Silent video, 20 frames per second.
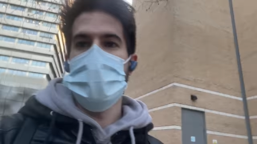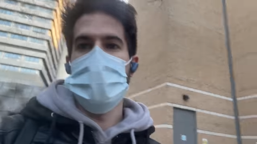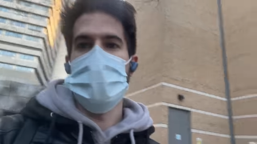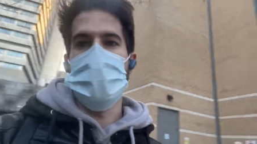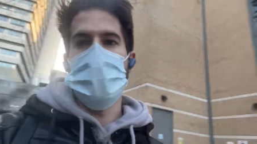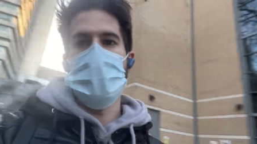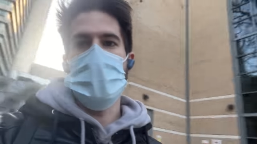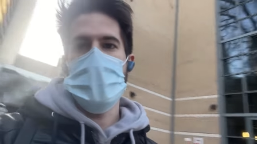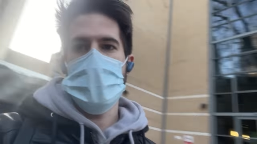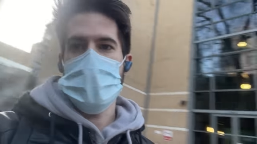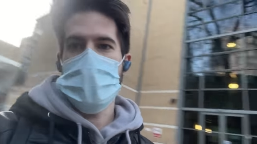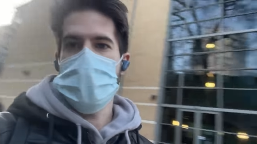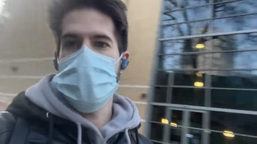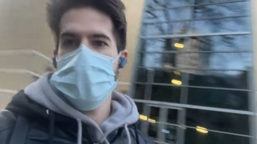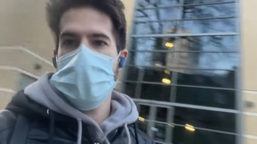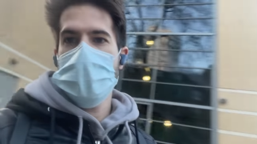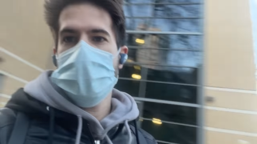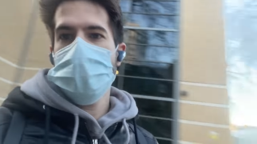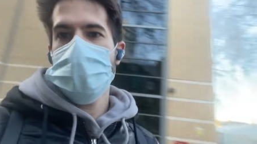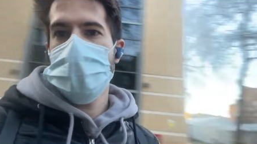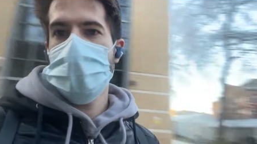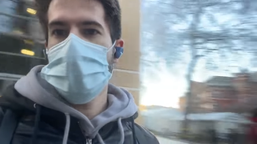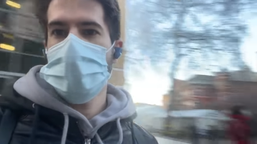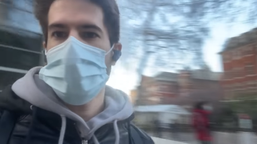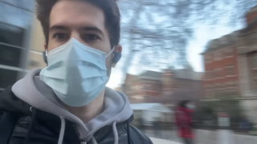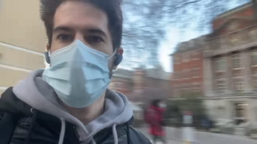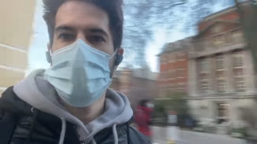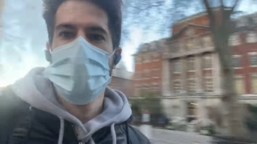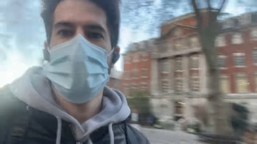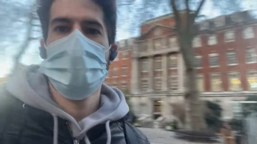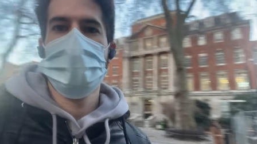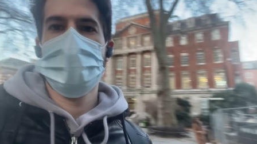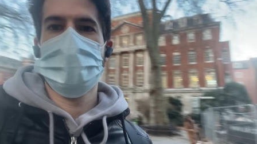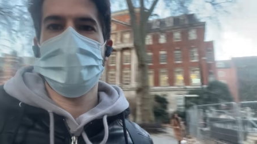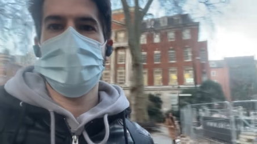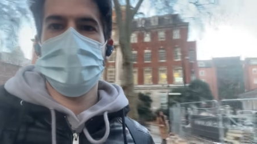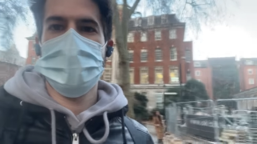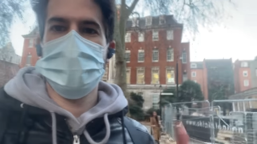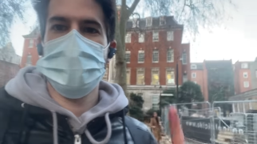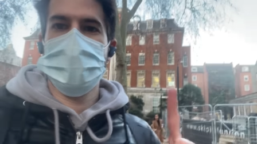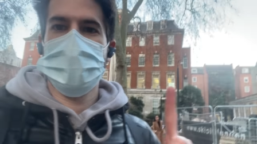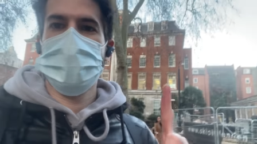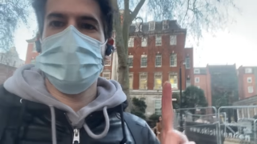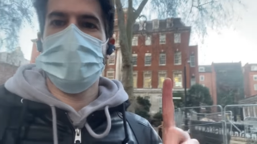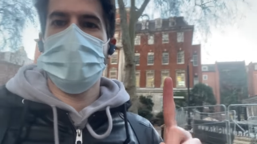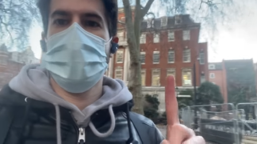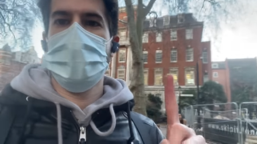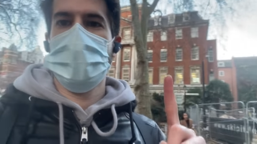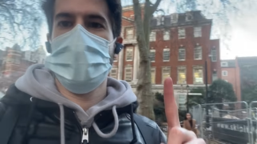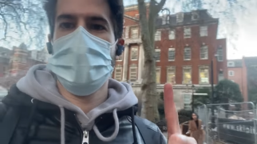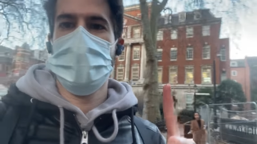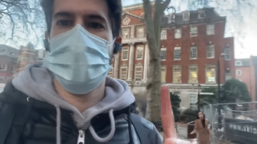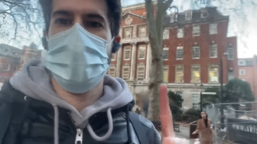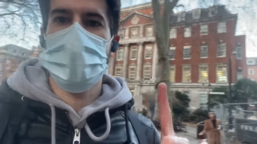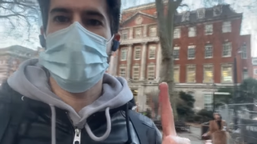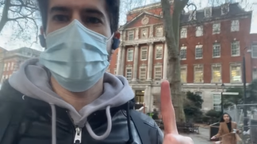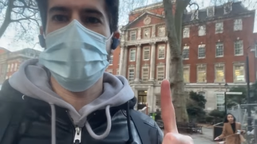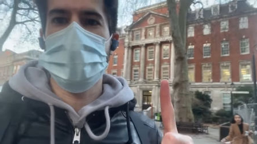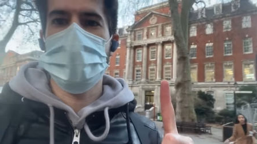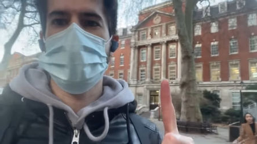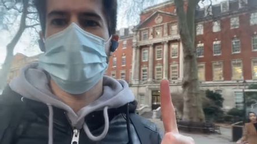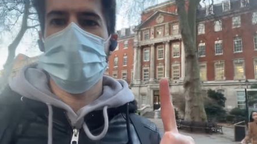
is. We're back on campus, Clinical